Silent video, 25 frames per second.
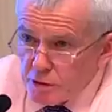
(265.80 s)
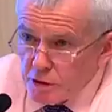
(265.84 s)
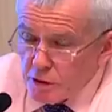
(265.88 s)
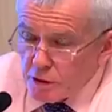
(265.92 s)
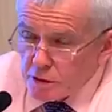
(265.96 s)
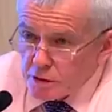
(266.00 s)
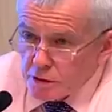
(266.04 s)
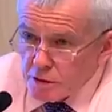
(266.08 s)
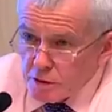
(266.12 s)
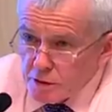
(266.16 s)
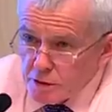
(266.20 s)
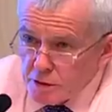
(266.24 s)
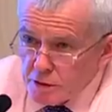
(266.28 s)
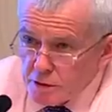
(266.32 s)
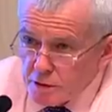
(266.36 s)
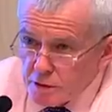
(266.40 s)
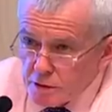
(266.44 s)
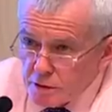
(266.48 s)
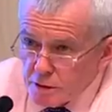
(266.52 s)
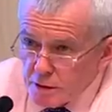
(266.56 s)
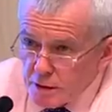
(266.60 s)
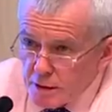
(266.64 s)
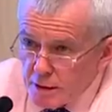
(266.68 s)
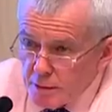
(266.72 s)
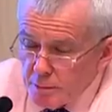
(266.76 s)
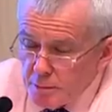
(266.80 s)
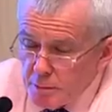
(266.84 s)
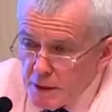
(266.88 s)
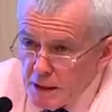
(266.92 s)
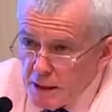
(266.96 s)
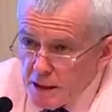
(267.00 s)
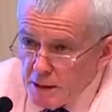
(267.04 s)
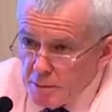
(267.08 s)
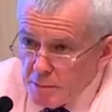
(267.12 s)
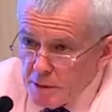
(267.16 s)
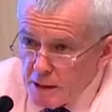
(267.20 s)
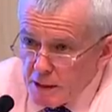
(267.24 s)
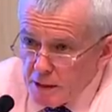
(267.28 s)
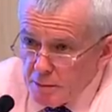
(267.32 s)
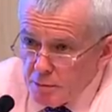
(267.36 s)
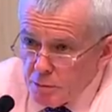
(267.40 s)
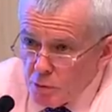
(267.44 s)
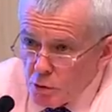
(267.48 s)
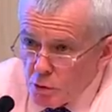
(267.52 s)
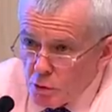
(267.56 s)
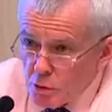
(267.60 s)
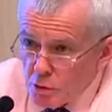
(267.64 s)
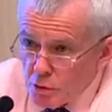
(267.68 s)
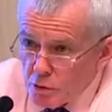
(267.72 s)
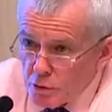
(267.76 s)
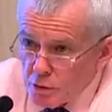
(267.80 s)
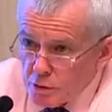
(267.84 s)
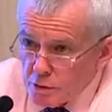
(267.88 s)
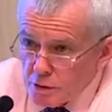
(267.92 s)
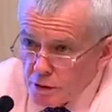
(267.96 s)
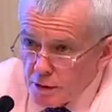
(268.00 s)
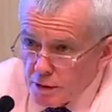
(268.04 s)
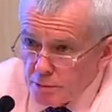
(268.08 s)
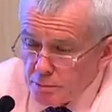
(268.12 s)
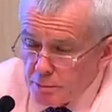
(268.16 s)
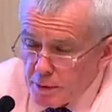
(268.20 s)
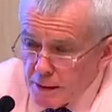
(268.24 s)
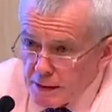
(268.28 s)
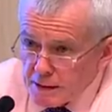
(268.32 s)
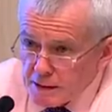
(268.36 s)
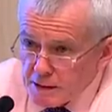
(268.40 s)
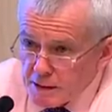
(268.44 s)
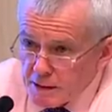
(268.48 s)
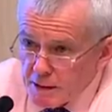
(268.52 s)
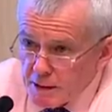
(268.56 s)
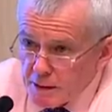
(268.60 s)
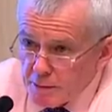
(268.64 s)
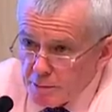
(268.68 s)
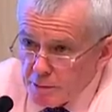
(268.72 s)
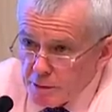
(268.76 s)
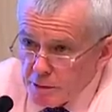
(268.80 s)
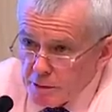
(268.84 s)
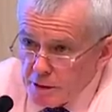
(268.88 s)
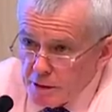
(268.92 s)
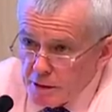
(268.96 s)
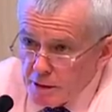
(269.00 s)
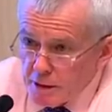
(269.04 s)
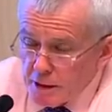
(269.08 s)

doctors, and many, many more, have backed it up.